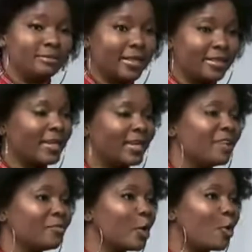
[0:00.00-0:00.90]
they
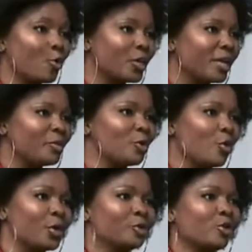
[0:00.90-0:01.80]
gave me a code name. You
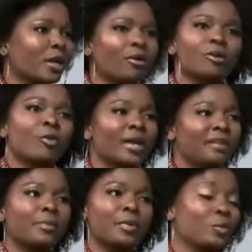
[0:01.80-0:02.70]
know, when you talk a lot or
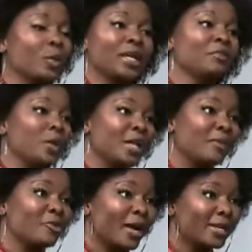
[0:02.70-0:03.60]
whatever, people will give you a
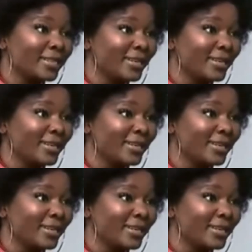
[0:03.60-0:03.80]
name, right?